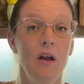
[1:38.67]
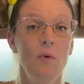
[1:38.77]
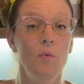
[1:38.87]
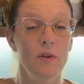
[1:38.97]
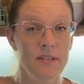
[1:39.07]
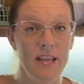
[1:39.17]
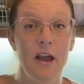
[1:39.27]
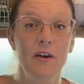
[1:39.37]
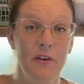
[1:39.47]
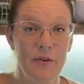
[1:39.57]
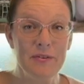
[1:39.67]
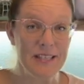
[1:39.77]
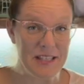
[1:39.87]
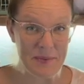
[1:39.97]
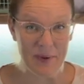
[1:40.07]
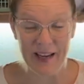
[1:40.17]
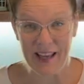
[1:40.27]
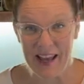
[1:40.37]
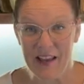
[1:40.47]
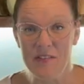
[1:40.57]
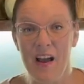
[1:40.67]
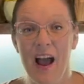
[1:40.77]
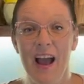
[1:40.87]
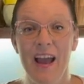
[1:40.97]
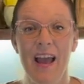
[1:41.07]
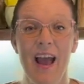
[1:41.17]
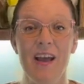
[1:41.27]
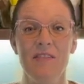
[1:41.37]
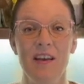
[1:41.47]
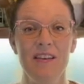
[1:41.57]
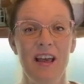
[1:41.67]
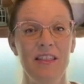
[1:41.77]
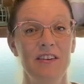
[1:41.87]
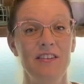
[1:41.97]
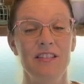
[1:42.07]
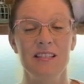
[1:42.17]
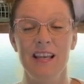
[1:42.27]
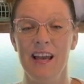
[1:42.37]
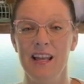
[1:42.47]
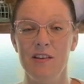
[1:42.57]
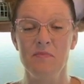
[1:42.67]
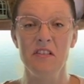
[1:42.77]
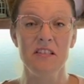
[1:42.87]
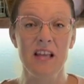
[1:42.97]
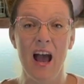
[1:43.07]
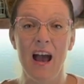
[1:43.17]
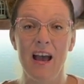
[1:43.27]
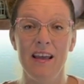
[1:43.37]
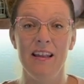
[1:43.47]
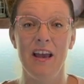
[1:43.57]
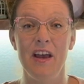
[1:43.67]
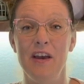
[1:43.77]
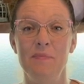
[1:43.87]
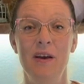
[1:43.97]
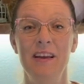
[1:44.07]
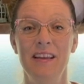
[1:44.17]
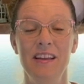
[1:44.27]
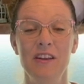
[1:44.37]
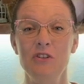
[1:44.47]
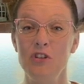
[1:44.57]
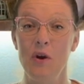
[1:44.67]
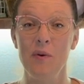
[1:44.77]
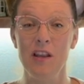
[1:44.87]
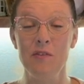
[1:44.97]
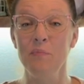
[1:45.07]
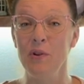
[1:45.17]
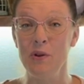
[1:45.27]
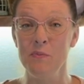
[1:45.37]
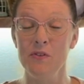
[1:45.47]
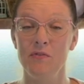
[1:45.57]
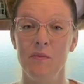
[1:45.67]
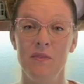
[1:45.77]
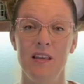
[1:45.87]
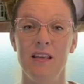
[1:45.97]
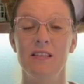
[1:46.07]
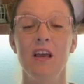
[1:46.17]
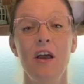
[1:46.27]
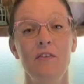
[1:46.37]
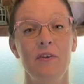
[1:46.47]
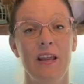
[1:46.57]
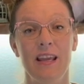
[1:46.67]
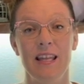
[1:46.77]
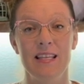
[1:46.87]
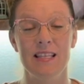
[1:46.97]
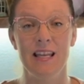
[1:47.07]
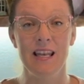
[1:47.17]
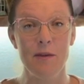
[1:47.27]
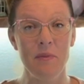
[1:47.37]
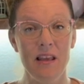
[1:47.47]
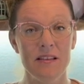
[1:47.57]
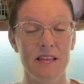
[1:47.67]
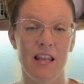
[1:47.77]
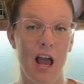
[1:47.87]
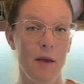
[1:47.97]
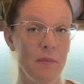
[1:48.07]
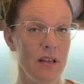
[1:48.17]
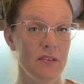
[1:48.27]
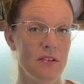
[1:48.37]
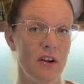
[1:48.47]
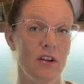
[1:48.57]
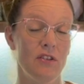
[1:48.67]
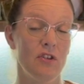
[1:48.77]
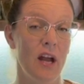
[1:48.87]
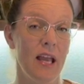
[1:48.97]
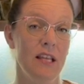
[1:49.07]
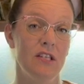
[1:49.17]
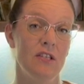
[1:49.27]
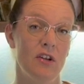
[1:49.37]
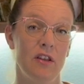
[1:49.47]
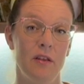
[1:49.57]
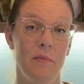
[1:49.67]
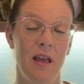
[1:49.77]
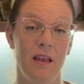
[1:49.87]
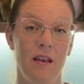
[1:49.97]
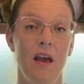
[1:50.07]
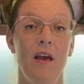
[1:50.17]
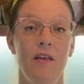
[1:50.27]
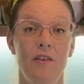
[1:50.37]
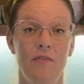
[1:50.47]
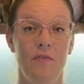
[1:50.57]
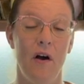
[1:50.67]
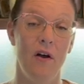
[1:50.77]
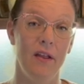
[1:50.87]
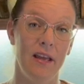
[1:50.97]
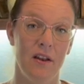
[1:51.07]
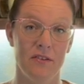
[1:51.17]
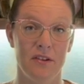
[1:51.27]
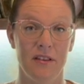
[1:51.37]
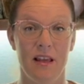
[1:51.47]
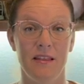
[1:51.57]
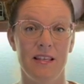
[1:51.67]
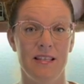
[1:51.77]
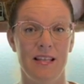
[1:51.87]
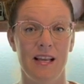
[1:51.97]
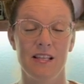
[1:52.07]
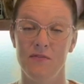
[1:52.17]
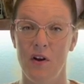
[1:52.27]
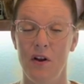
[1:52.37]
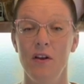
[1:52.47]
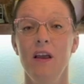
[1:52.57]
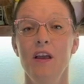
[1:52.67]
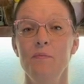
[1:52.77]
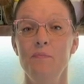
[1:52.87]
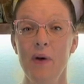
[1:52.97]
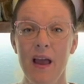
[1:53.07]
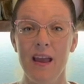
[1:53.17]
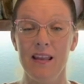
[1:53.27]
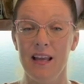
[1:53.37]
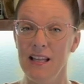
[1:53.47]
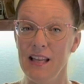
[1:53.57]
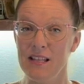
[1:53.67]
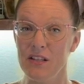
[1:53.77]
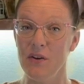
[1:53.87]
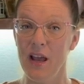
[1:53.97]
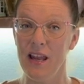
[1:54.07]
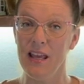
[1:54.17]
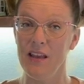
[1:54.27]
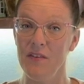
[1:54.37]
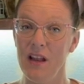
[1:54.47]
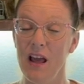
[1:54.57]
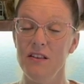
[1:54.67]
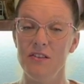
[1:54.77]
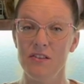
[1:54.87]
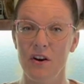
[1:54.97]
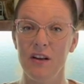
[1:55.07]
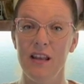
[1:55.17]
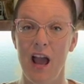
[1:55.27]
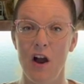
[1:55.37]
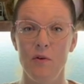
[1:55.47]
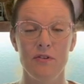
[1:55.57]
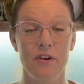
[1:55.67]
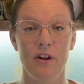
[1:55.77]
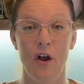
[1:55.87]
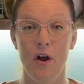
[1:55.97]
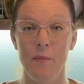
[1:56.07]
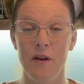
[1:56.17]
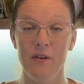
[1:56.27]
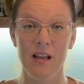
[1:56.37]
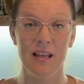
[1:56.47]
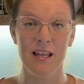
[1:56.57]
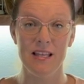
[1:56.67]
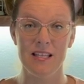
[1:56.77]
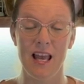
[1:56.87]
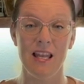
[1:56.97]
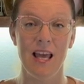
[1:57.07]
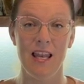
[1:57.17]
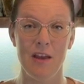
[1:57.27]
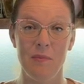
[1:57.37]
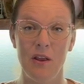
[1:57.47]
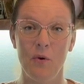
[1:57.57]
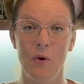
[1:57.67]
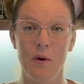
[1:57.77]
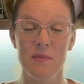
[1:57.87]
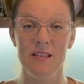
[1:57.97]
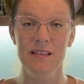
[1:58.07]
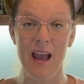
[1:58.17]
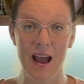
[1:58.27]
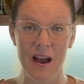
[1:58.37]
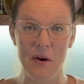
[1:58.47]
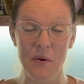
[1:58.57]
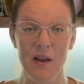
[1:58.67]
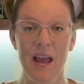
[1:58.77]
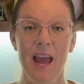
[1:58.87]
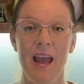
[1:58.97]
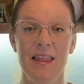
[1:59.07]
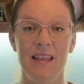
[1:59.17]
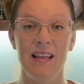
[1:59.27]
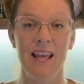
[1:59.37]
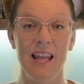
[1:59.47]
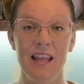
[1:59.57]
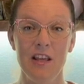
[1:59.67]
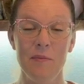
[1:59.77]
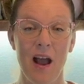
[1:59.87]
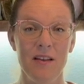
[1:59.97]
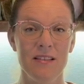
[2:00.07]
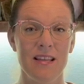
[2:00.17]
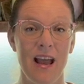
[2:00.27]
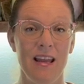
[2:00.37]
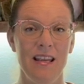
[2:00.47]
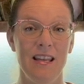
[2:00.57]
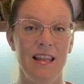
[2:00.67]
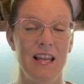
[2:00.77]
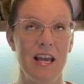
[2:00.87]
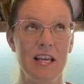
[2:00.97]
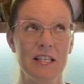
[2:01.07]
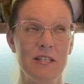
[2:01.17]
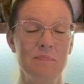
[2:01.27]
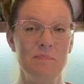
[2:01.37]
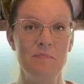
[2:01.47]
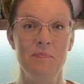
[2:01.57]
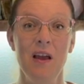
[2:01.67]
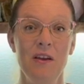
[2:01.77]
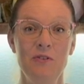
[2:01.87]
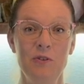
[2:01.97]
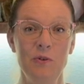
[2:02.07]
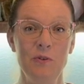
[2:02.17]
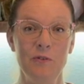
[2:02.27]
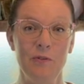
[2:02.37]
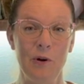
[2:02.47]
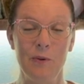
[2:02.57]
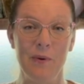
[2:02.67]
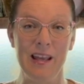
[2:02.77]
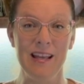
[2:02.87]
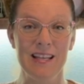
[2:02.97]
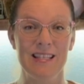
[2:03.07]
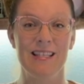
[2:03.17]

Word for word: We'll see how it goes this spring. If I have another just kind of sad um, you know, showing of blooms from these ranunculus and anemones, then I'm going to start trying to start them in the fall, and I'll start that this next fall. But let's go ahead and give it a start now, starting all my ranunculus and anemone corms now, and then getting them outside in the next hmm, two to four weeks